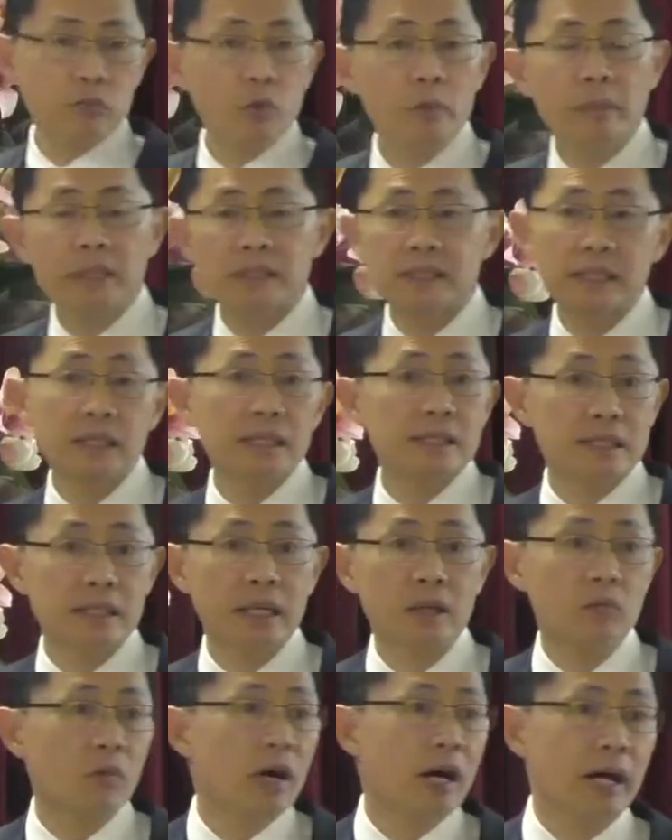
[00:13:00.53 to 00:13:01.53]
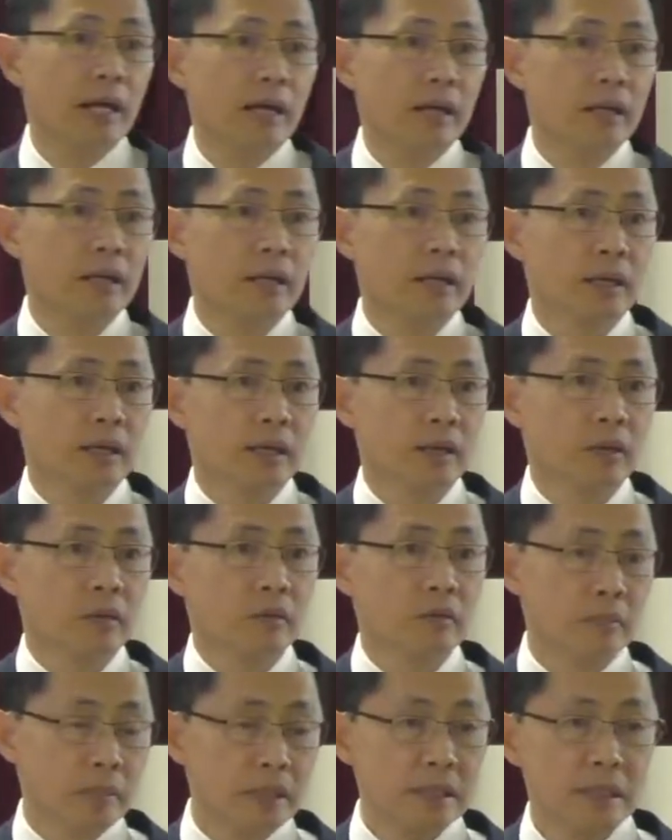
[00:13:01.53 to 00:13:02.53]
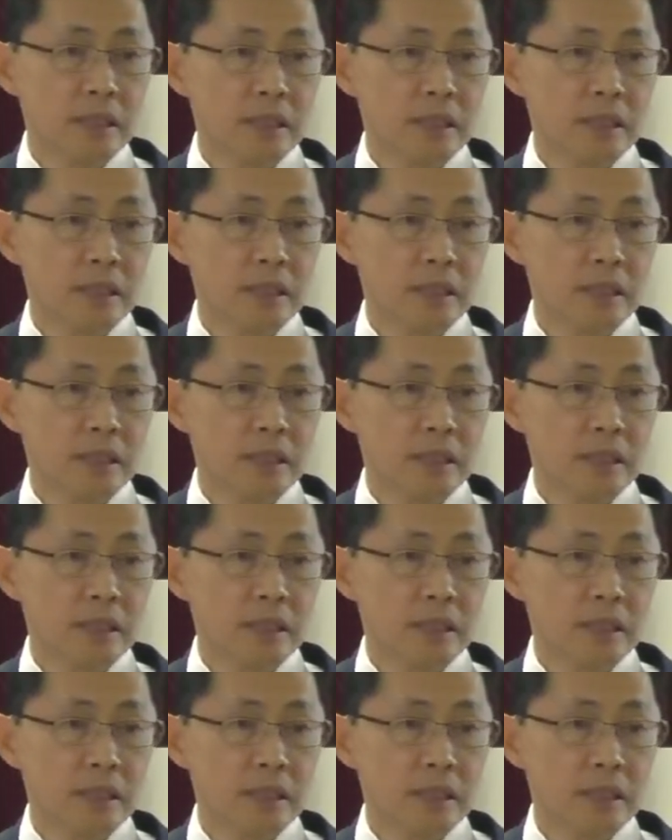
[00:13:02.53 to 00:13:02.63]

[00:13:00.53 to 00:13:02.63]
we must understand why. We must